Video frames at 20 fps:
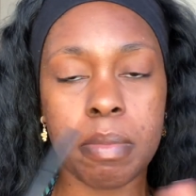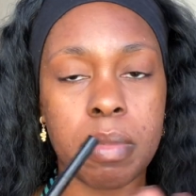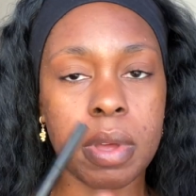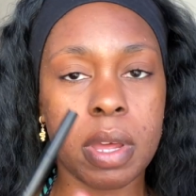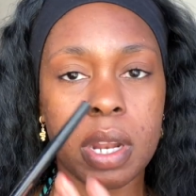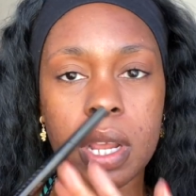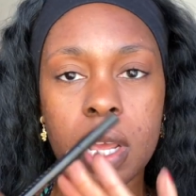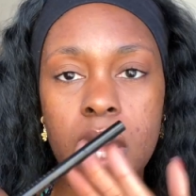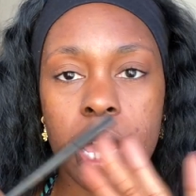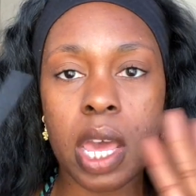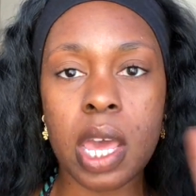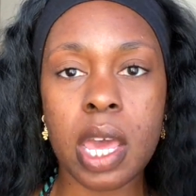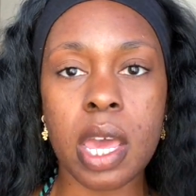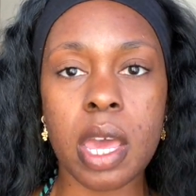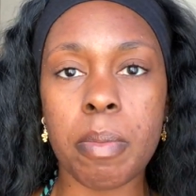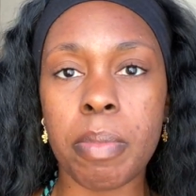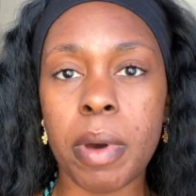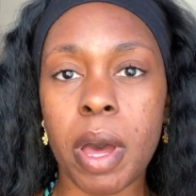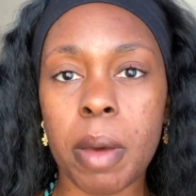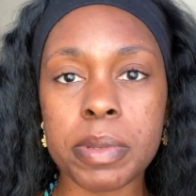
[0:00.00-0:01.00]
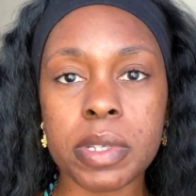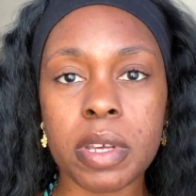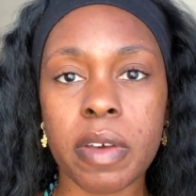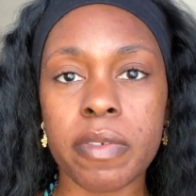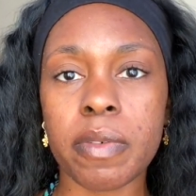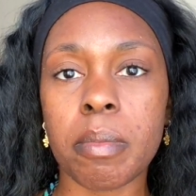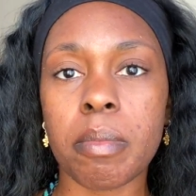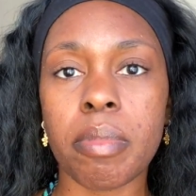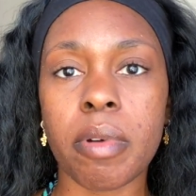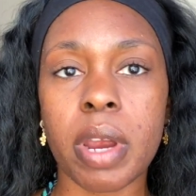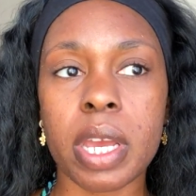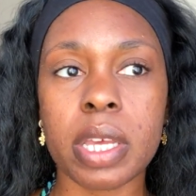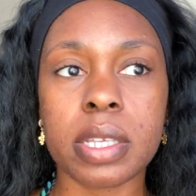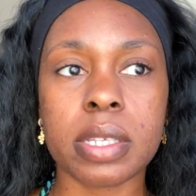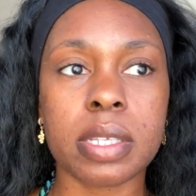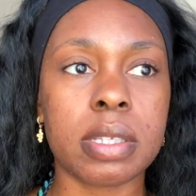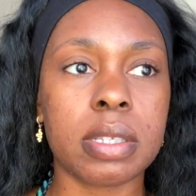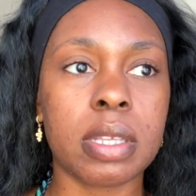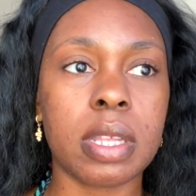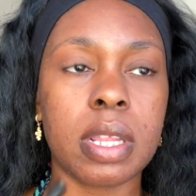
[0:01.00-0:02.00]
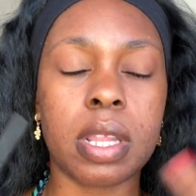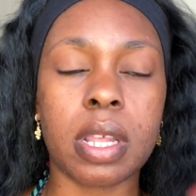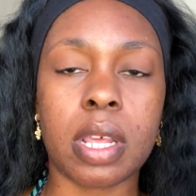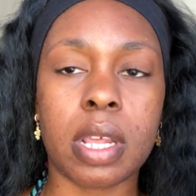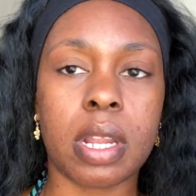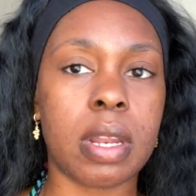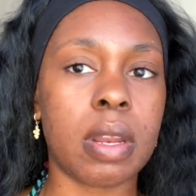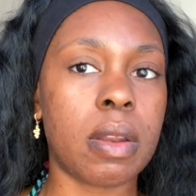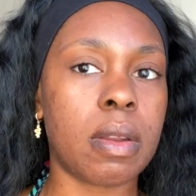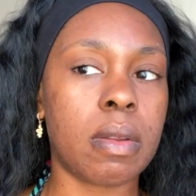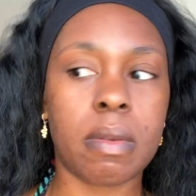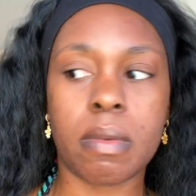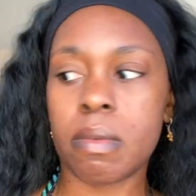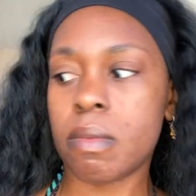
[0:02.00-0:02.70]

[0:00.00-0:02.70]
but it pops off and breaks and then